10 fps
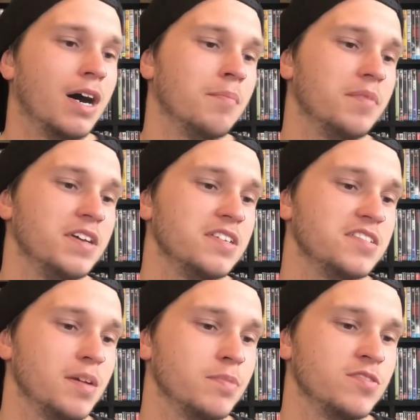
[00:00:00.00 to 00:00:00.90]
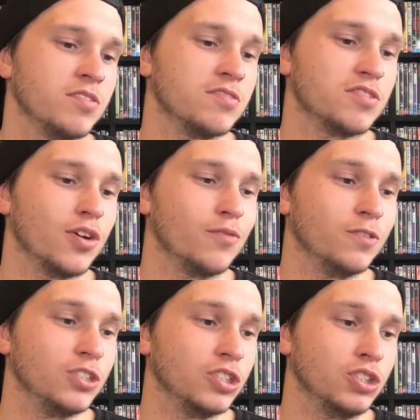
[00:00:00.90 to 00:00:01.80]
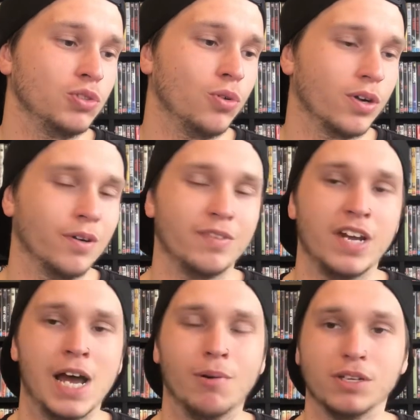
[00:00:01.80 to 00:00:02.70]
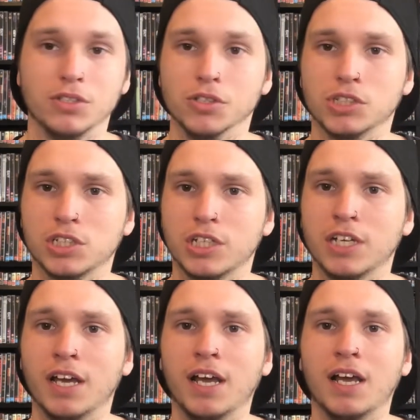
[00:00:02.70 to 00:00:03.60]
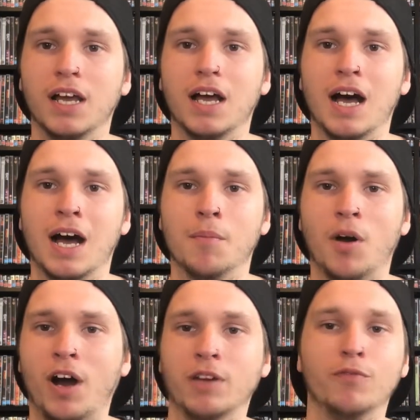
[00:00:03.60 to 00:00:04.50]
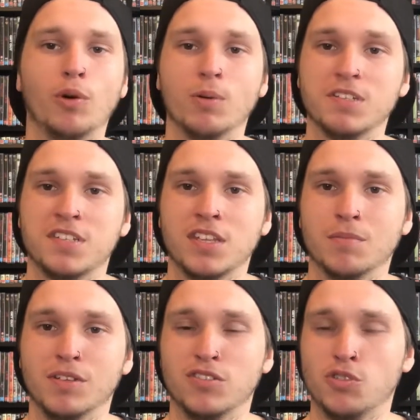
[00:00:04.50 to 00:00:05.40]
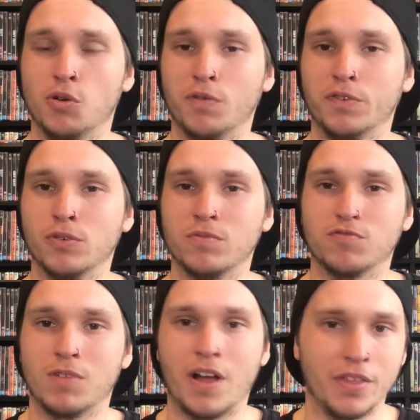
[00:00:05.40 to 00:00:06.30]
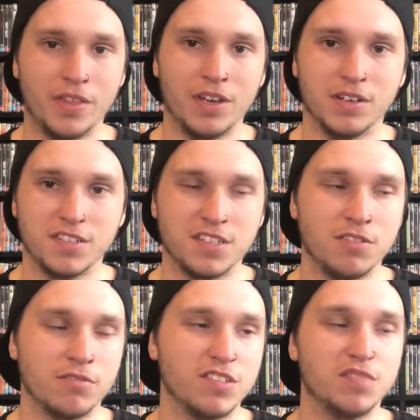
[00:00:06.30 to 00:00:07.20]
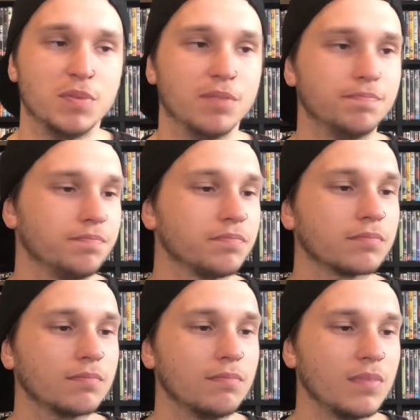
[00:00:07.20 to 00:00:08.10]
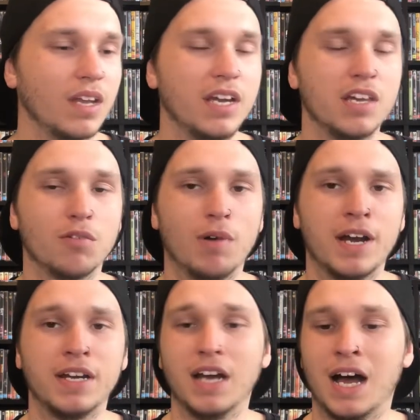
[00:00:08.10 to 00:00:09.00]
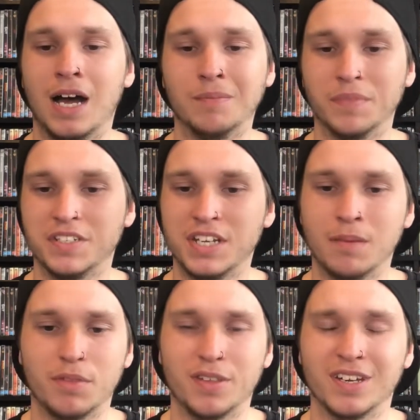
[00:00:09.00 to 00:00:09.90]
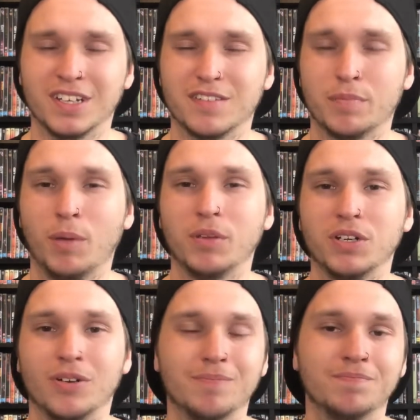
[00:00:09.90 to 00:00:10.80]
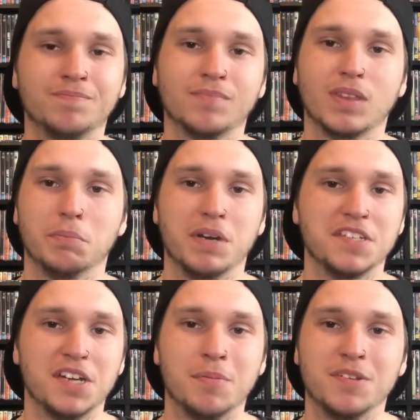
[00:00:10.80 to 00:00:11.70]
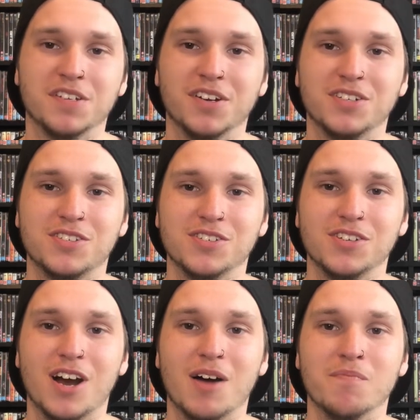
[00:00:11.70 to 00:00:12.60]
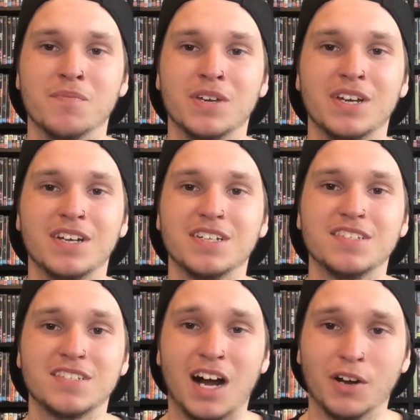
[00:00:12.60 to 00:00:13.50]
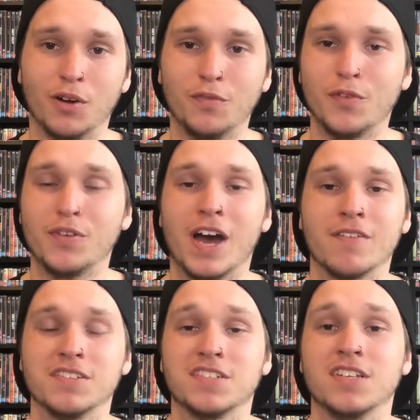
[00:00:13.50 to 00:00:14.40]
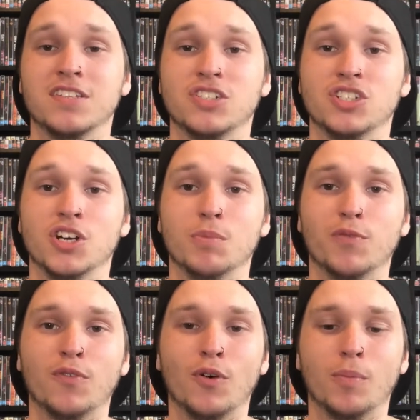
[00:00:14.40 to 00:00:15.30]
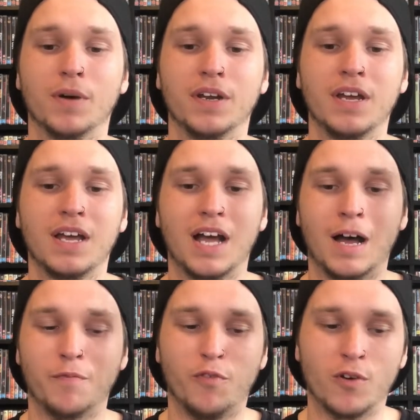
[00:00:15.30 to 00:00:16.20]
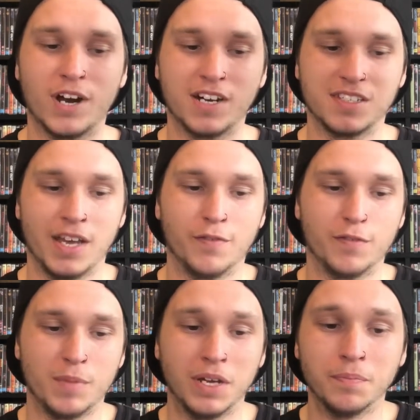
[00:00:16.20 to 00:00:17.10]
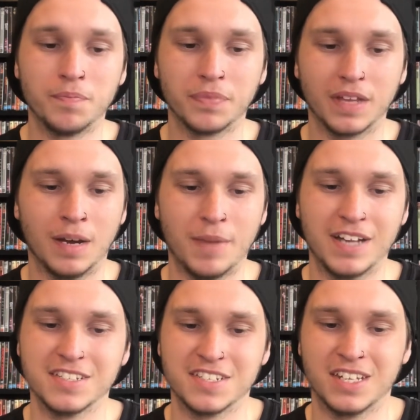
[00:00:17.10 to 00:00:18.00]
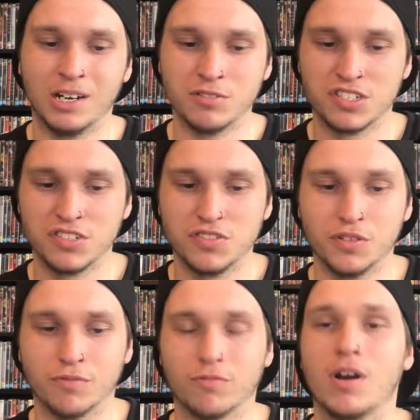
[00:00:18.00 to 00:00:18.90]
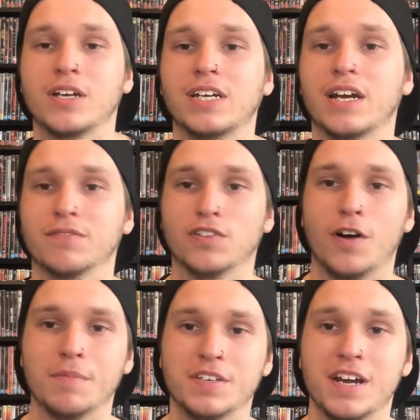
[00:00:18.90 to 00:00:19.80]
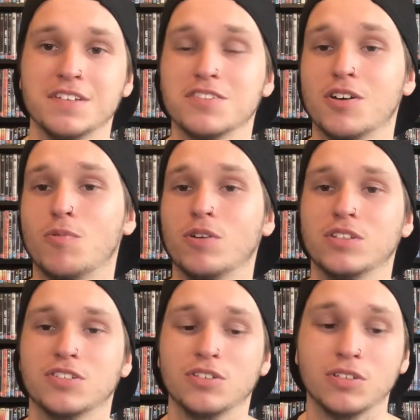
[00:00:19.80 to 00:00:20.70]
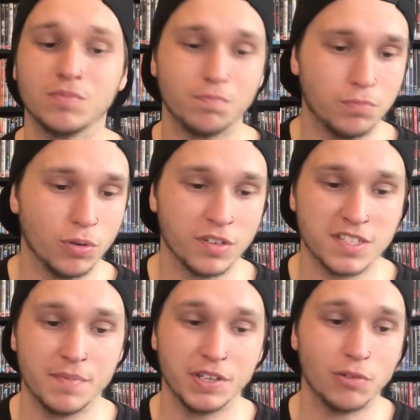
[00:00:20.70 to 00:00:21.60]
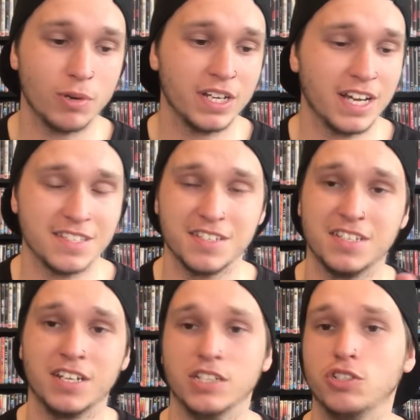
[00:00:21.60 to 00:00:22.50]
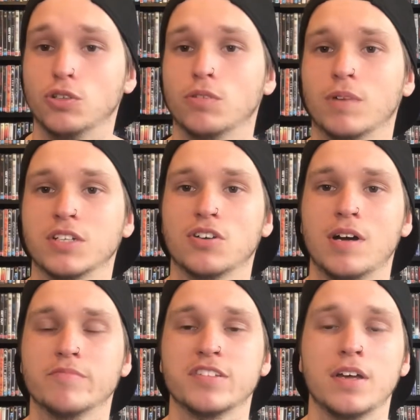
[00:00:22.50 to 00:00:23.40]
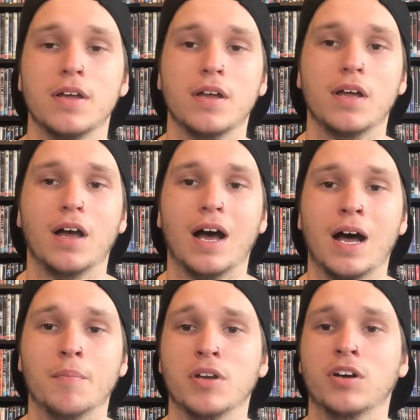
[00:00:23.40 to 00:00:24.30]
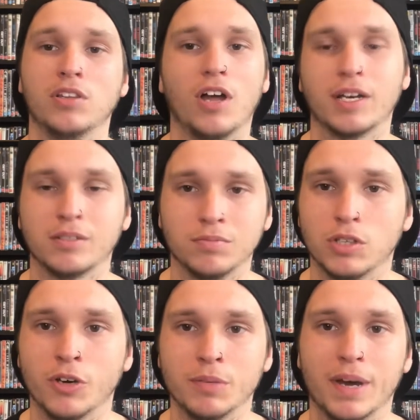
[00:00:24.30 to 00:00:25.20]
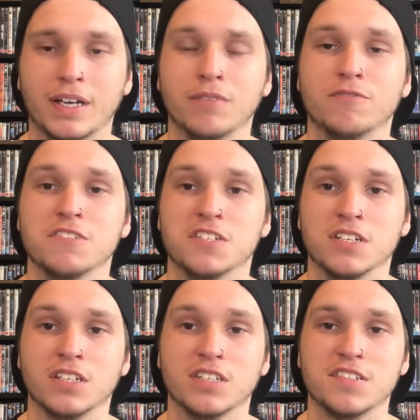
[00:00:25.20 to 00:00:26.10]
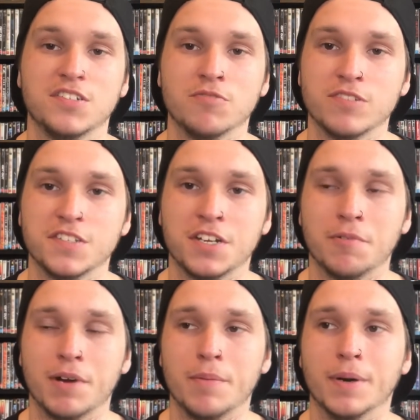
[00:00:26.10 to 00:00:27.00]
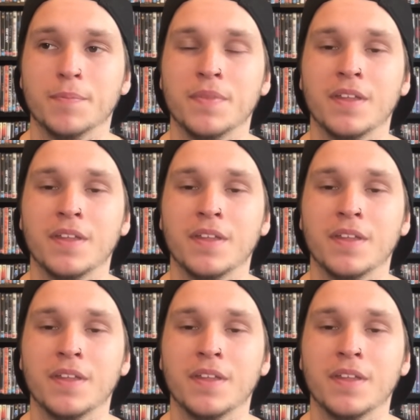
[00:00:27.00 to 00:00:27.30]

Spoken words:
these episodes go for just short of an hour usually. I've always seen them as short films rather than a series, but either way, The Damned Thing, it's probably not the best episode to start off if you haven't seen this show before, but 4 out of 10 for me. As I said, I was just sort of running out of time today, so I wanted to put on something quick. As I said, short run times, and I like going back and visiting this series anyway, but